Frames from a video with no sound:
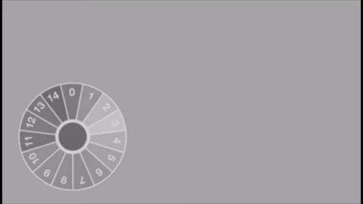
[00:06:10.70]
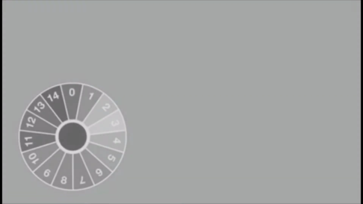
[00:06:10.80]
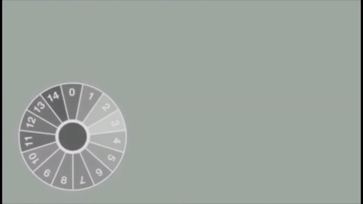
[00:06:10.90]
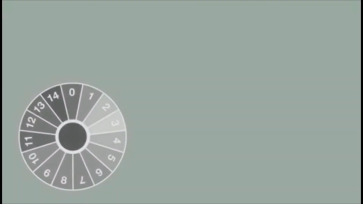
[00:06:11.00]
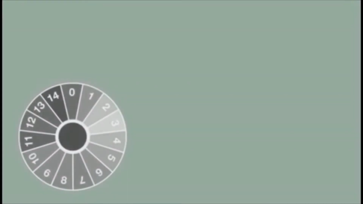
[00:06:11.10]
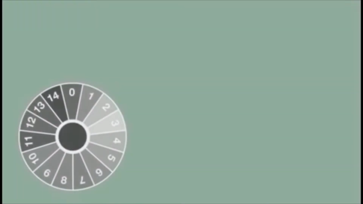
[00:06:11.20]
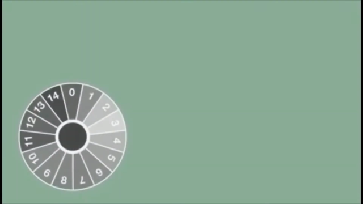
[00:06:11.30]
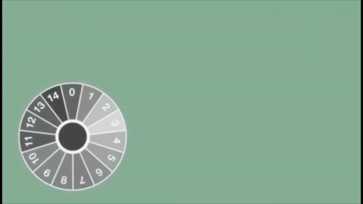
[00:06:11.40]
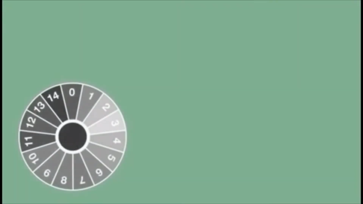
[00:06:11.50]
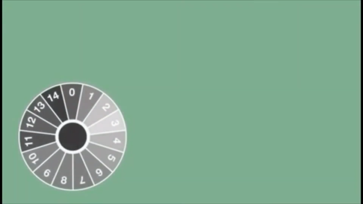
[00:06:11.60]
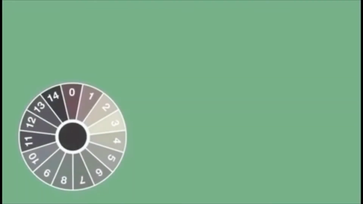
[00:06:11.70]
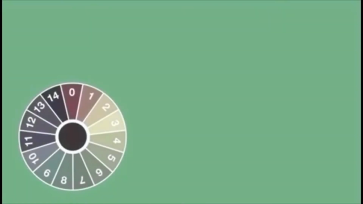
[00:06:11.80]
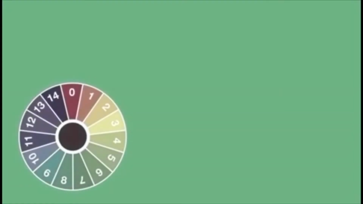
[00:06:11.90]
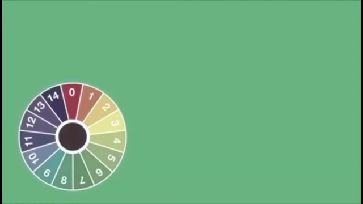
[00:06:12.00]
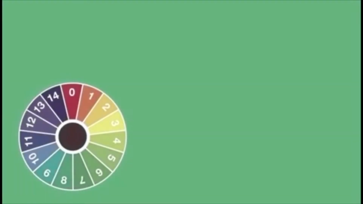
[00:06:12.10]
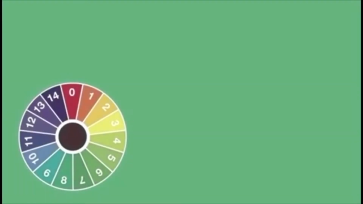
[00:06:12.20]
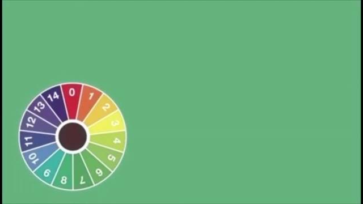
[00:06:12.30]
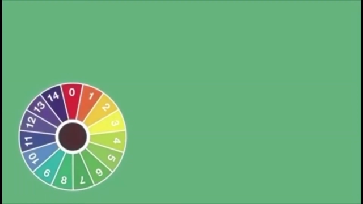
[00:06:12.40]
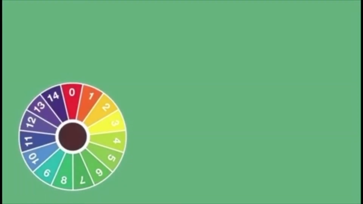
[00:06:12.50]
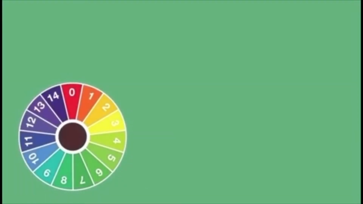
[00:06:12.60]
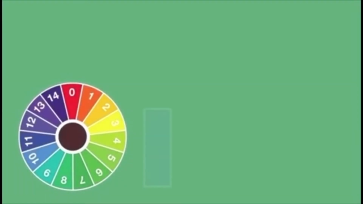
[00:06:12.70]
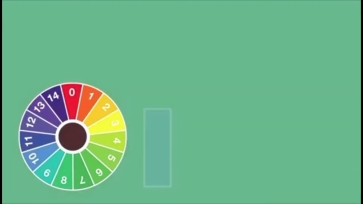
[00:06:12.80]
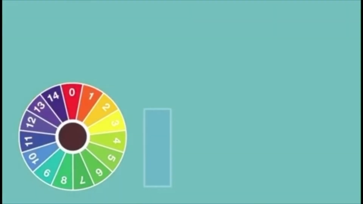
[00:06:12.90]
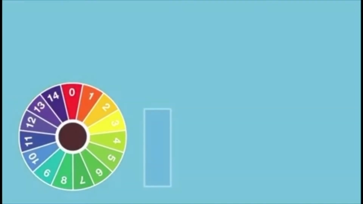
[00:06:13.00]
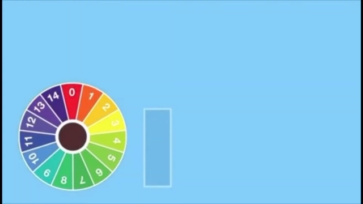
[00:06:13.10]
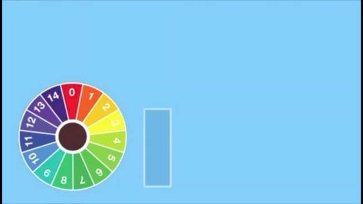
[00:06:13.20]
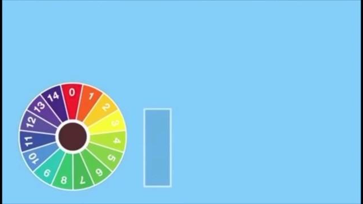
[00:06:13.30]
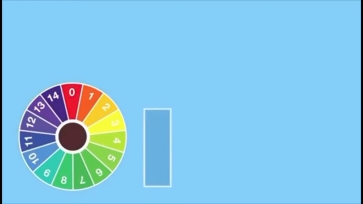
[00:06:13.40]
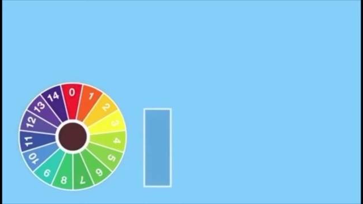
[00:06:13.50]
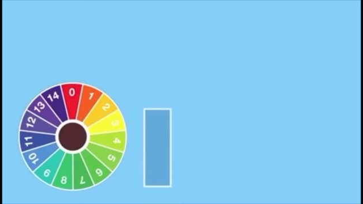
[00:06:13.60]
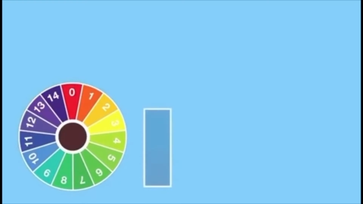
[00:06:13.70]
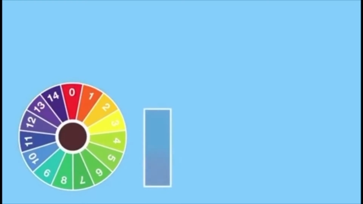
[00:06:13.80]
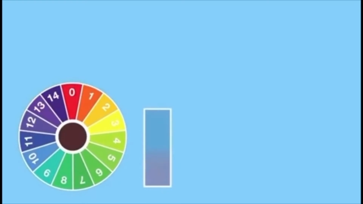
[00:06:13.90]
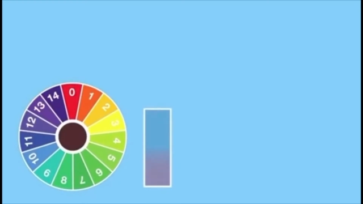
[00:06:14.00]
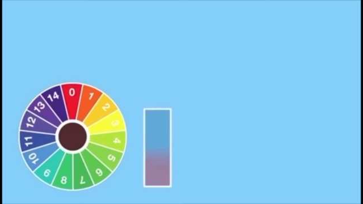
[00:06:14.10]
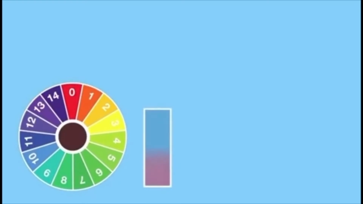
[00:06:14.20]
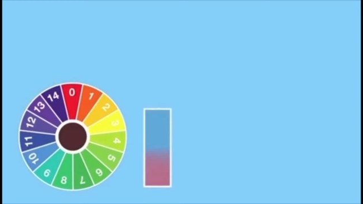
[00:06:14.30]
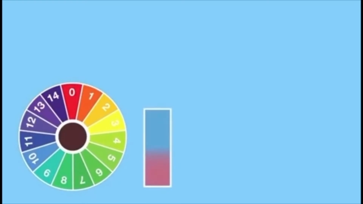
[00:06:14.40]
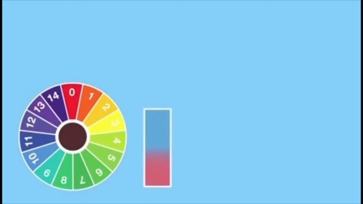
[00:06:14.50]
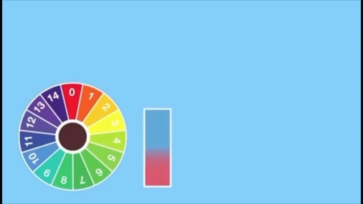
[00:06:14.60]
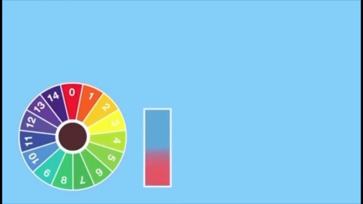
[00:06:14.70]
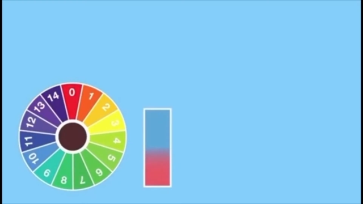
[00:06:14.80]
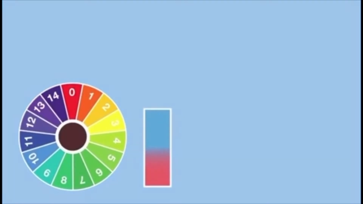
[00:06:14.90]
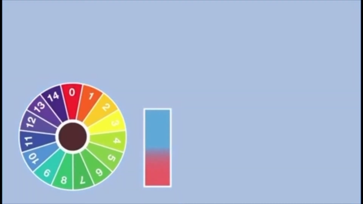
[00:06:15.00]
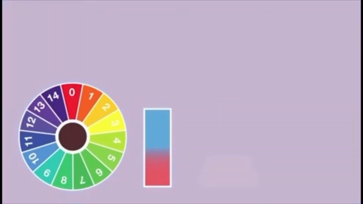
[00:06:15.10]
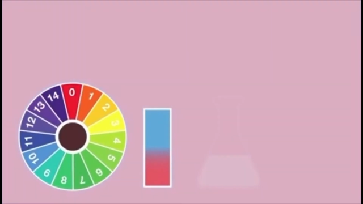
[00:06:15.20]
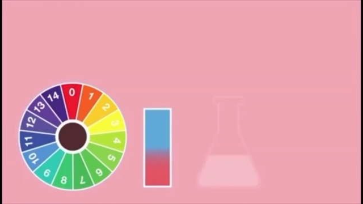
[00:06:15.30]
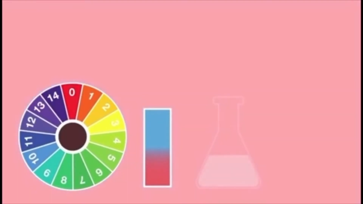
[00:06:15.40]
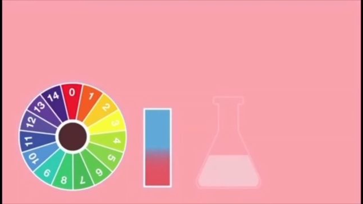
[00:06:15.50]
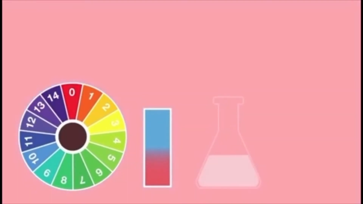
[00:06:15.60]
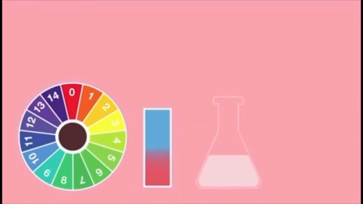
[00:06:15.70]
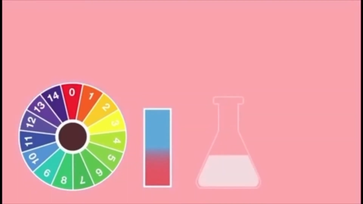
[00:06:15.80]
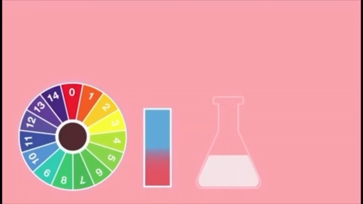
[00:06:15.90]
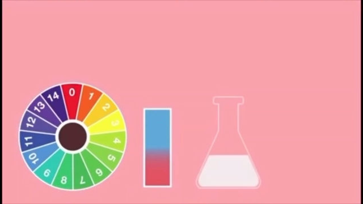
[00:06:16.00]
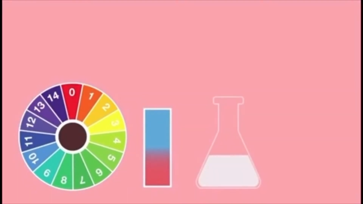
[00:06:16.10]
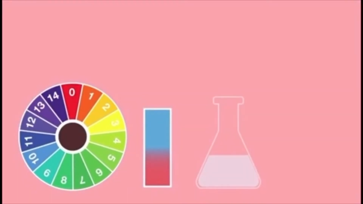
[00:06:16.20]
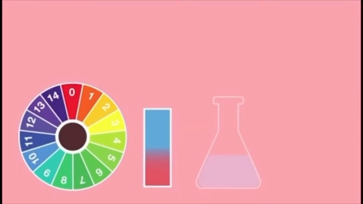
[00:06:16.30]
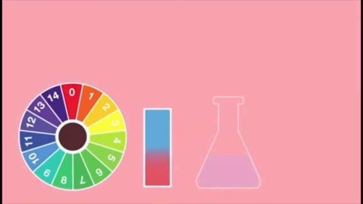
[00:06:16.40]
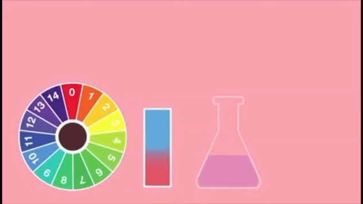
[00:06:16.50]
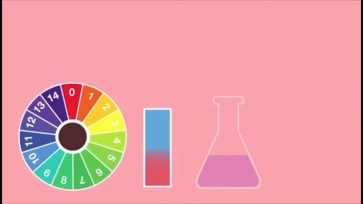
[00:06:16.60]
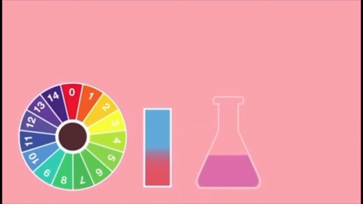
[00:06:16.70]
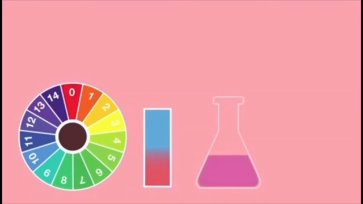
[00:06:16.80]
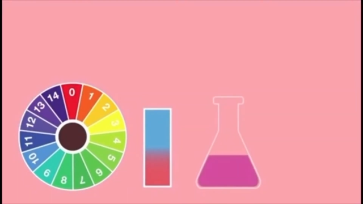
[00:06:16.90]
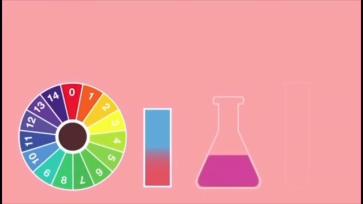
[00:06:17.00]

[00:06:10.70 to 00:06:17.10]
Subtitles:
No face is visible, so there are no lips to read.